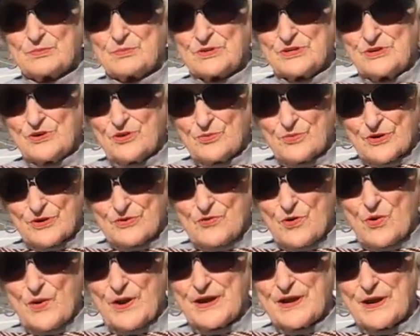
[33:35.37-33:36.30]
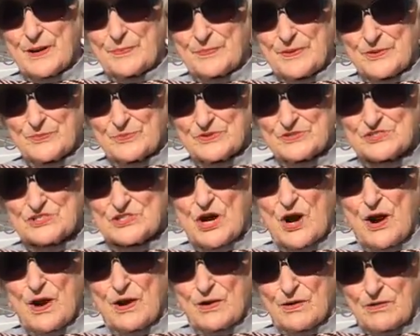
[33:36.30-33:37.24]
when you were growing up, it was
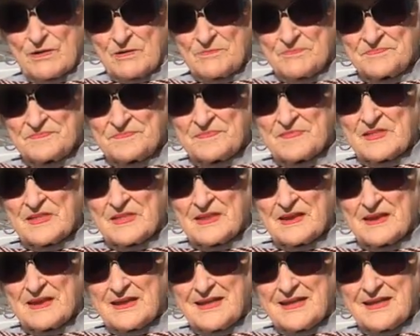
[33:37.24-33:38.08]
Tahoe, Mm-hmm.